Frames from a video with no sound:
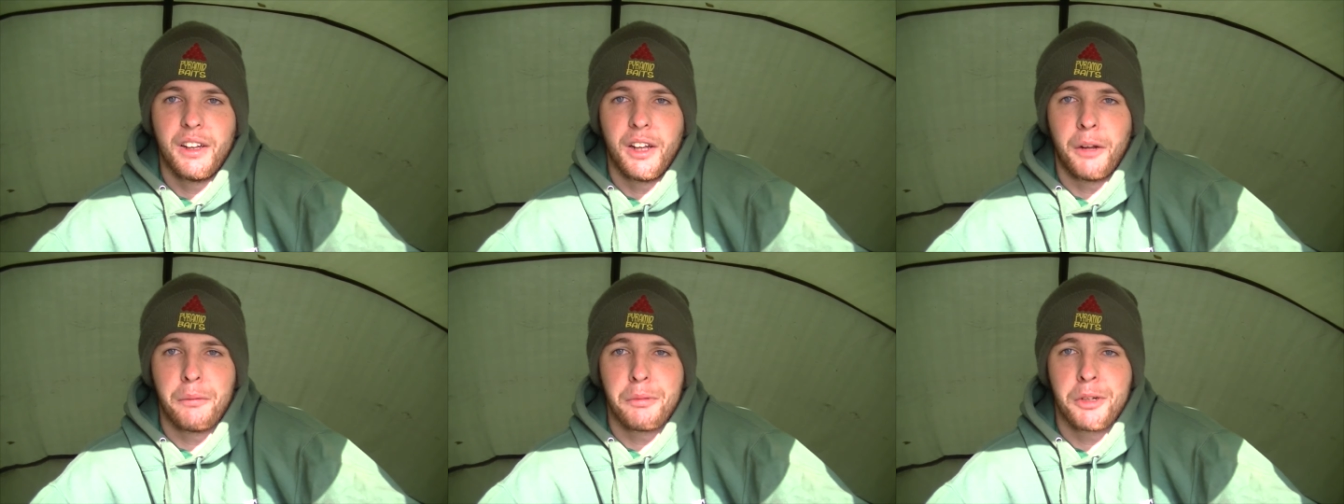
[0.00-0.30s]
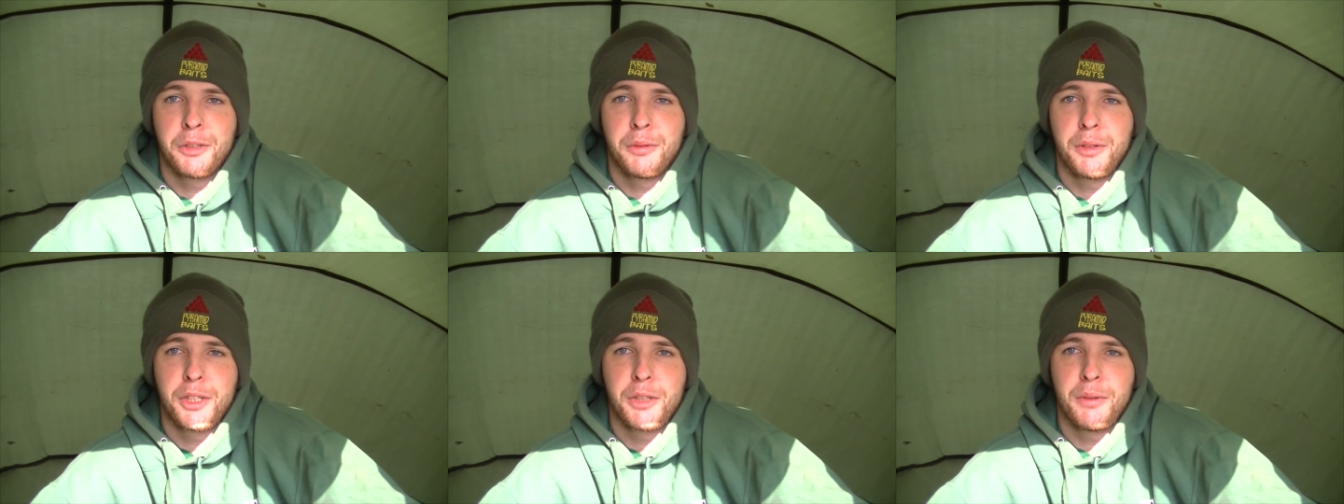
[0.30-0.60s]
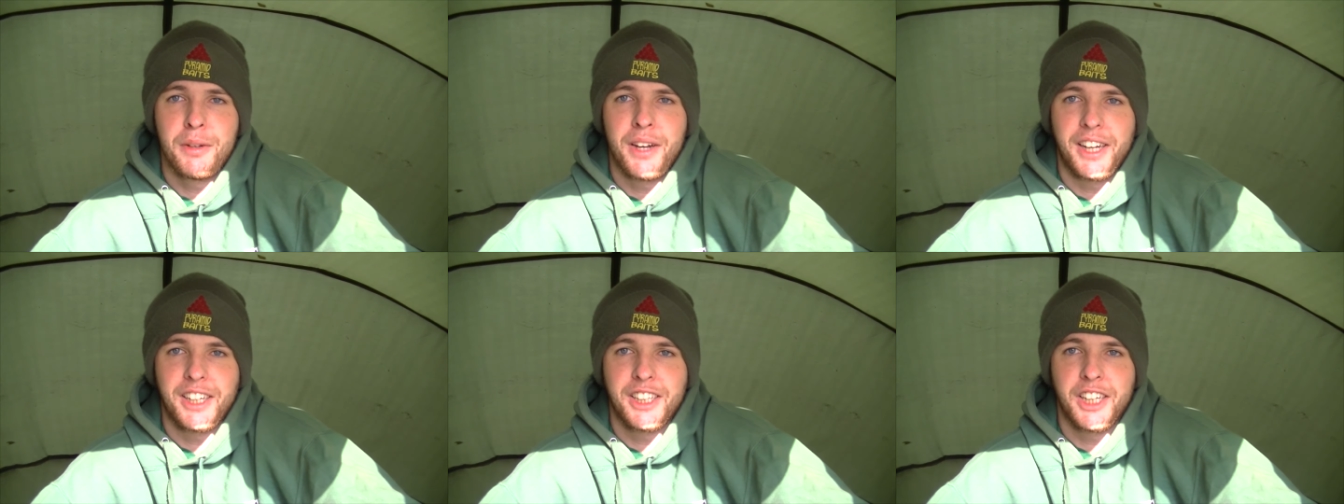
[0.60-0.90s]
I'll bring you to
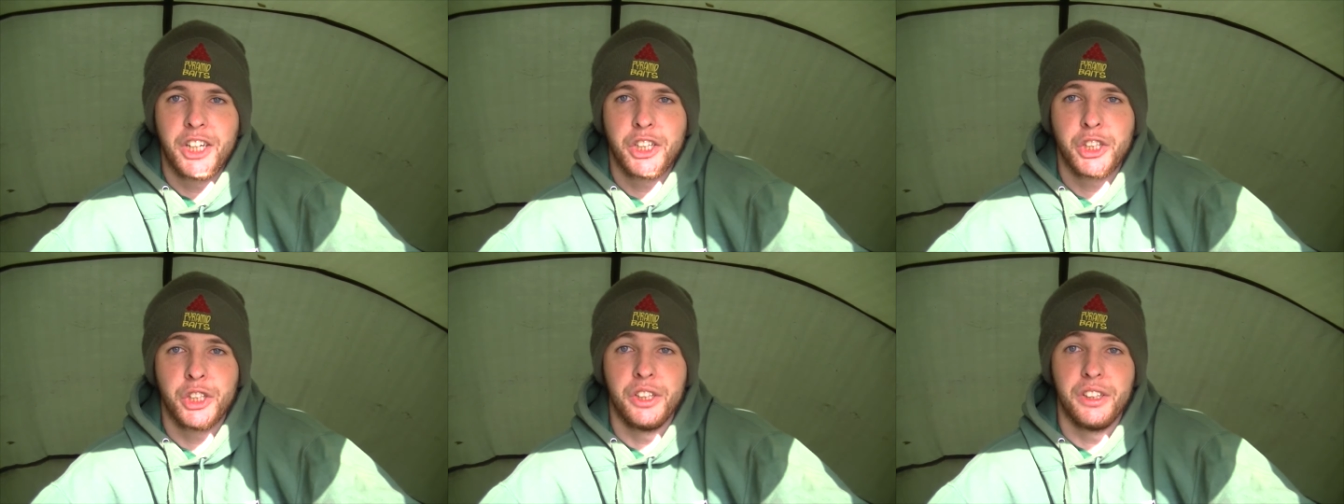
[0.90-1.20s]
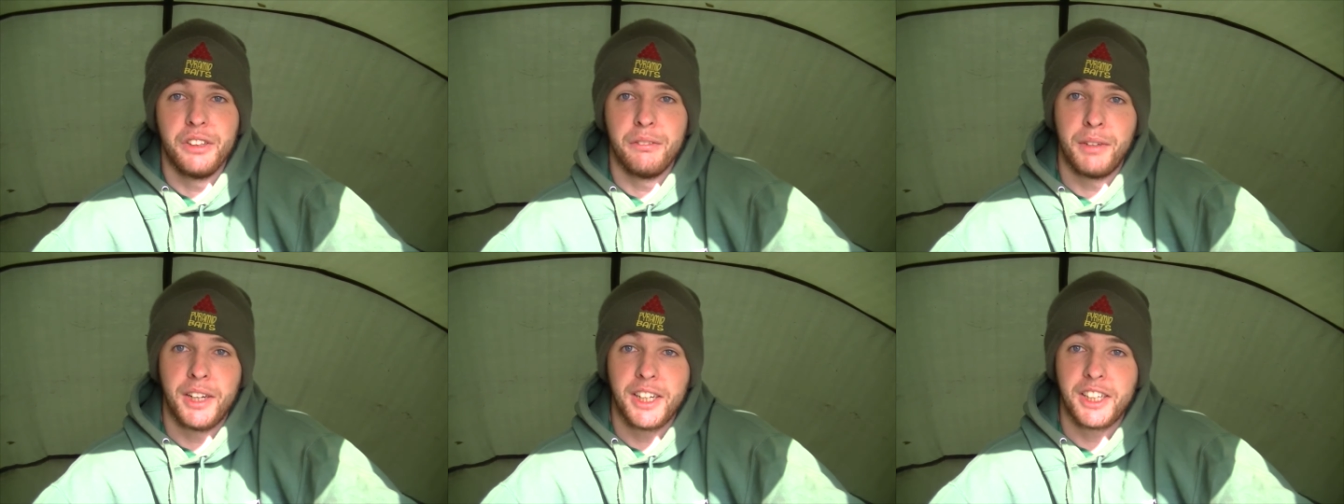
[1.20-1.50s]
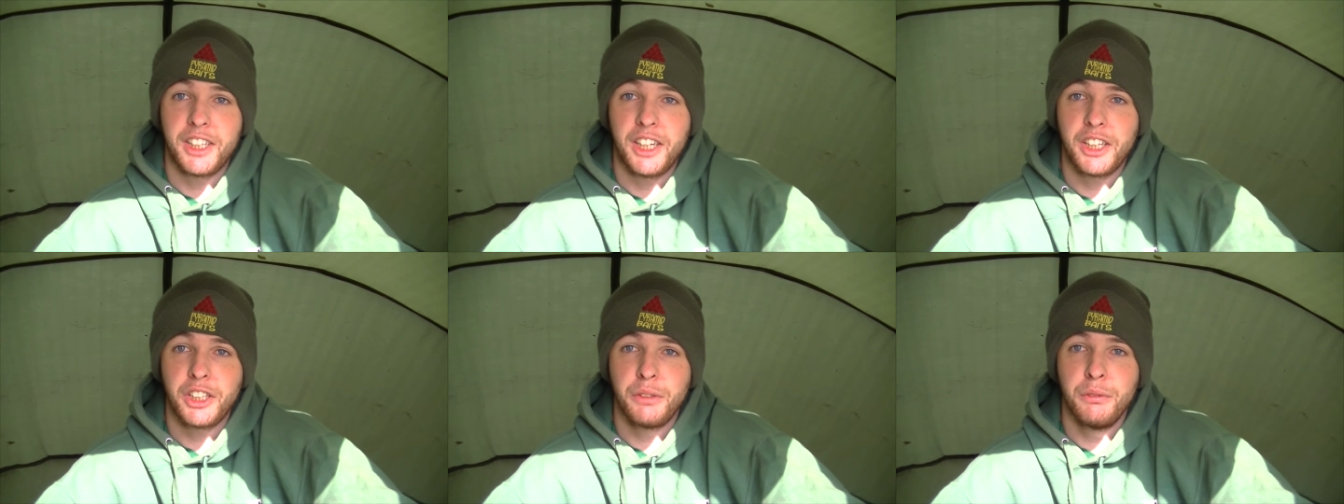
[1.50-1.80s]
my next session. The
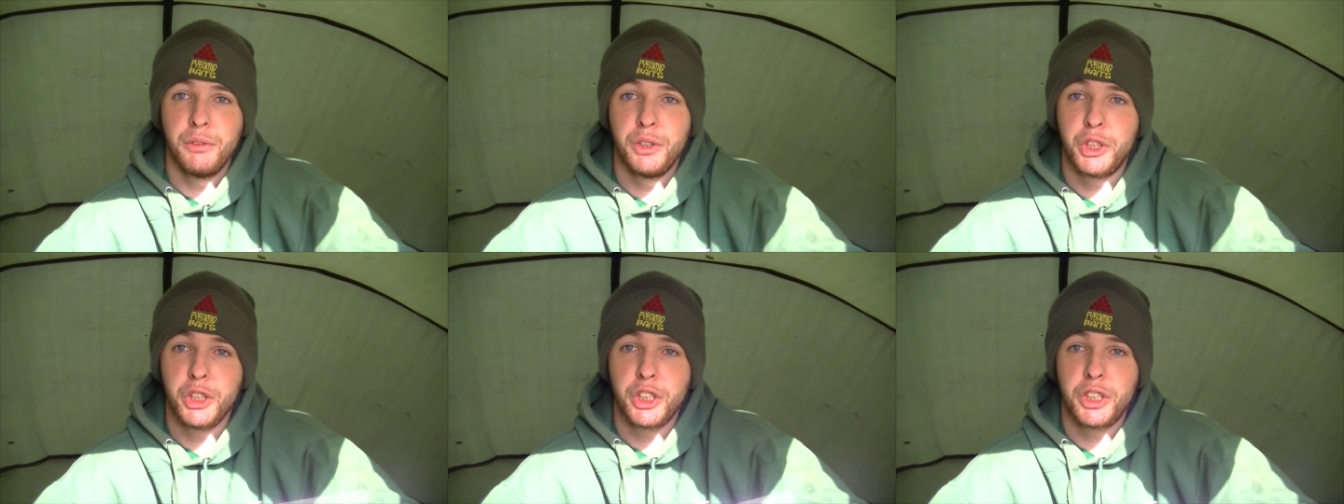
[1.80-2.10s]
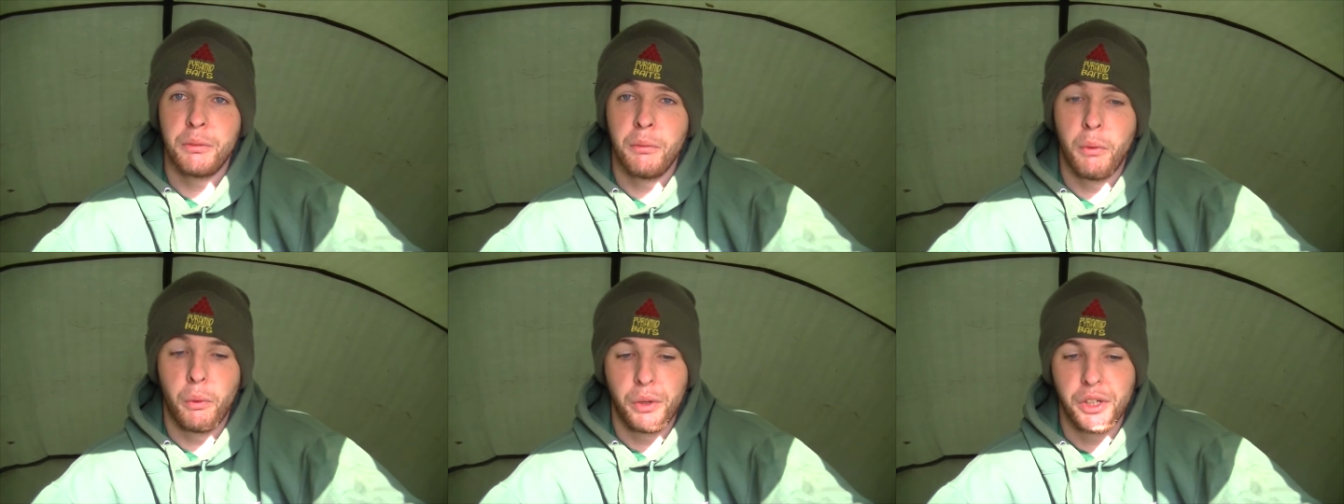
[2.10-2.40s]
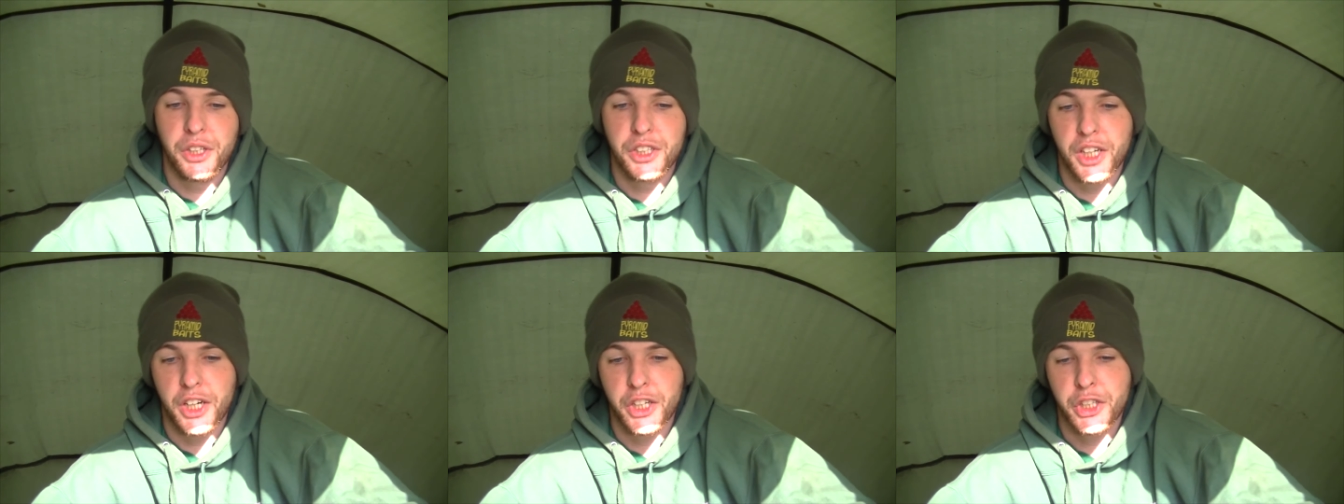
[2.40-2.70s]
next session was just a
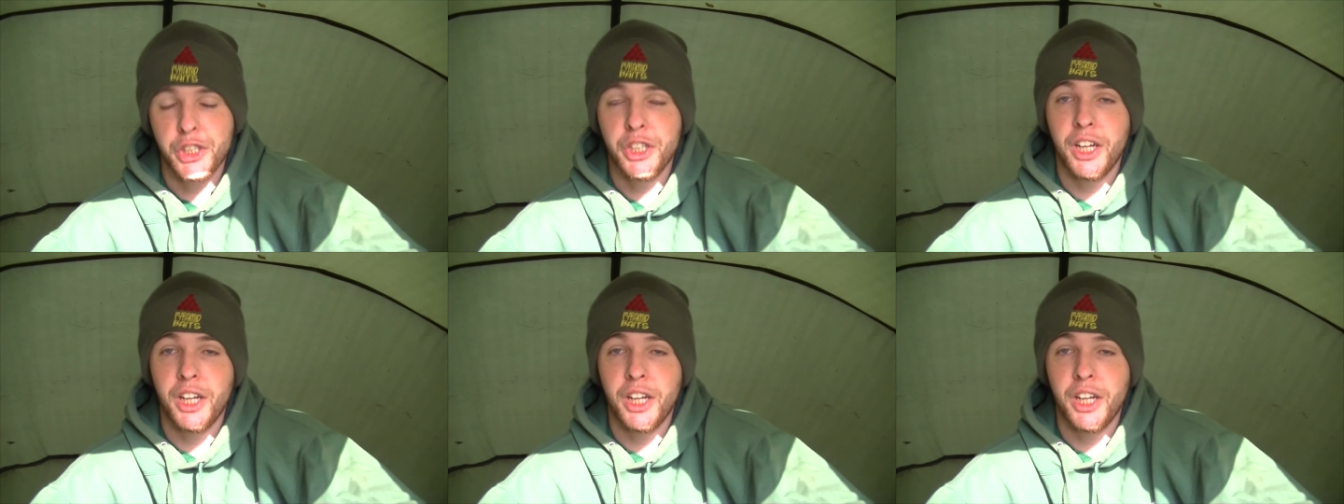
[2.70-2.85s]
morning session,